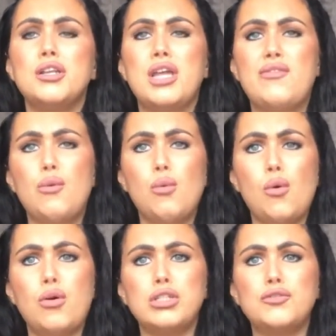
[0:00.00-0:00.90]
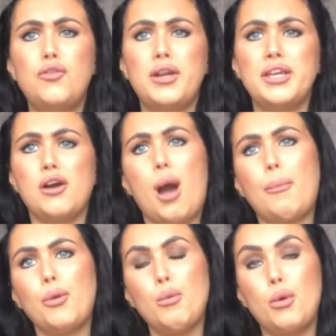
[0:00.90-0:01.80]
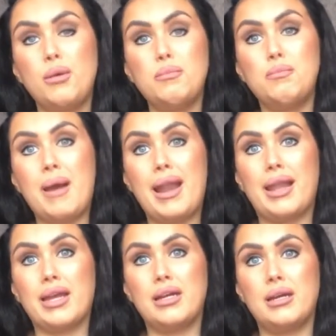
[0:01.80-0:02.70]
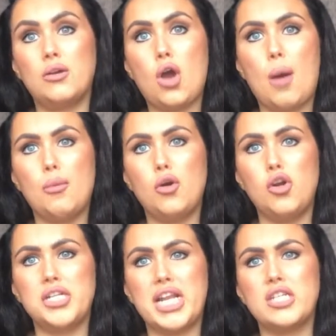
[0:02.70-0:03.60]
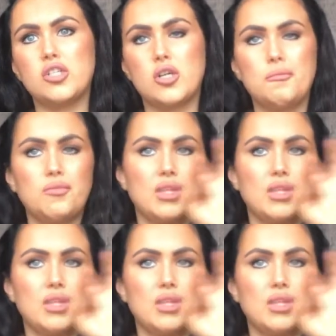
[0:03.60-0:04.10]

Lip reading: If it was fully copper, I would buy like a copper or ginger